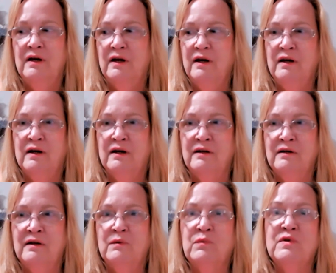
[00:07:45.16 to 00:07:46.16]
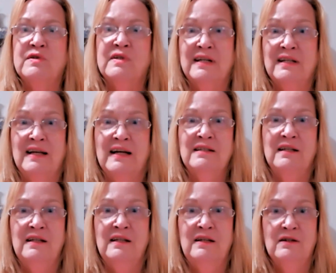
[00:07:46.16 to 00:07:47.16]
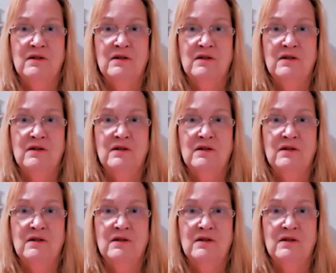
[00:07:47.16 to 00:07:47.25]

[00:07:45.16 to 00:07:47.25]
and it was neglected.